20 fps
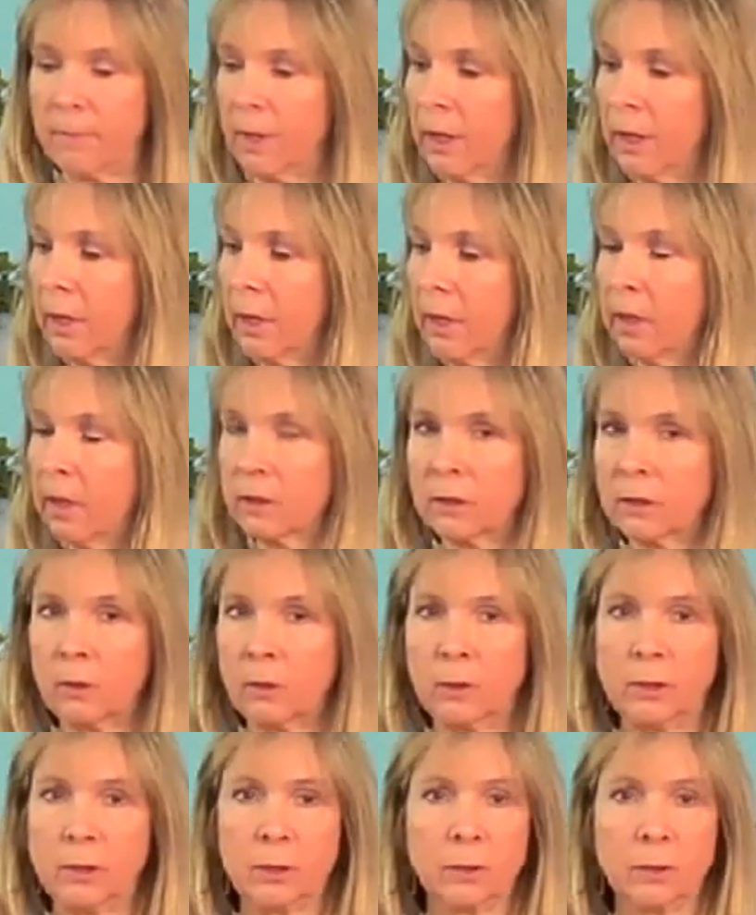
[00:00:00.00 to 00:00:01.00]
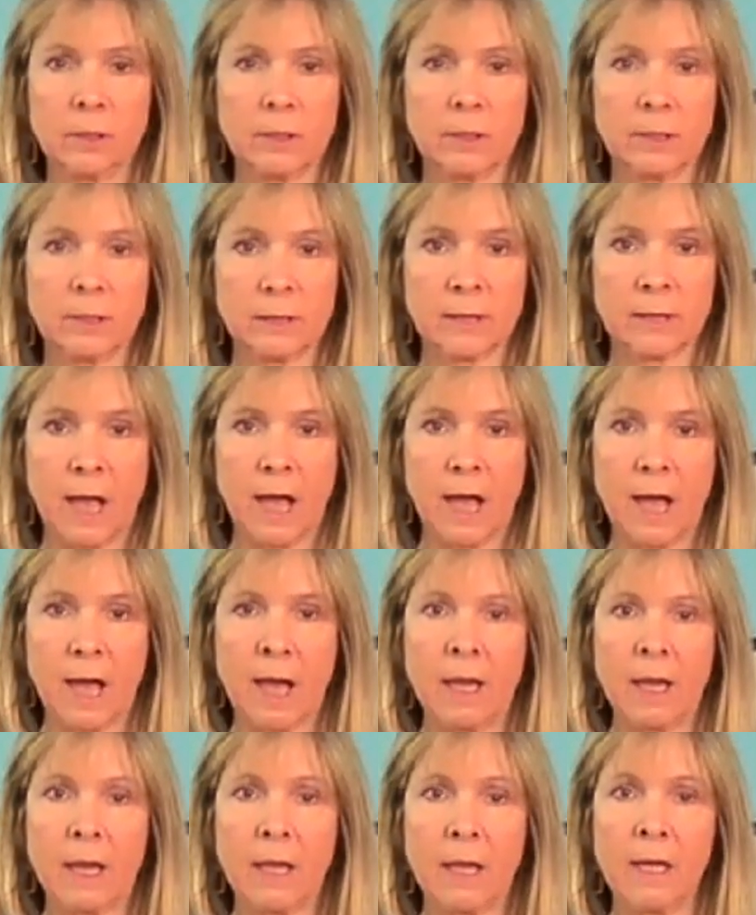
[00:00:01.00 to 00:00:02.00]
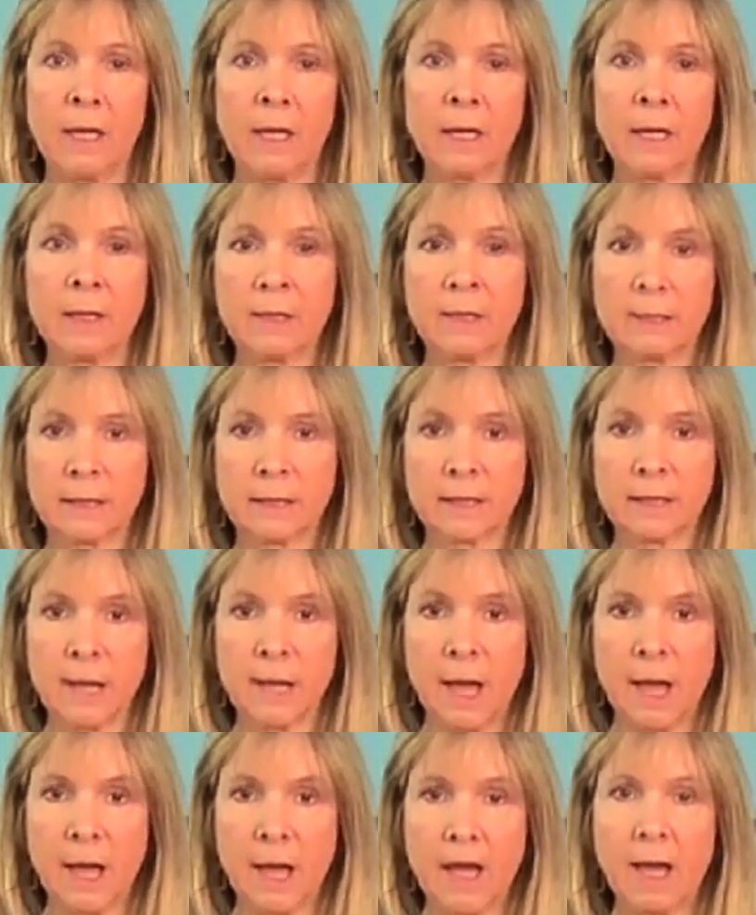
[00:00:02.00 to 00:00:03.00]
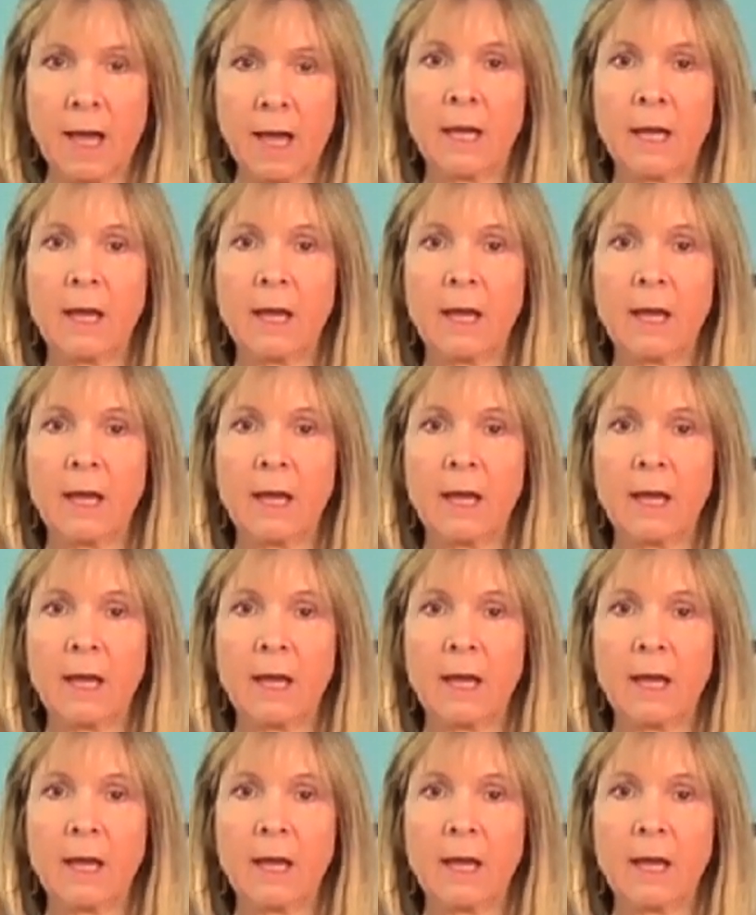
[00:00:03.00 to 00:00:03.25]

So we do sa, ta,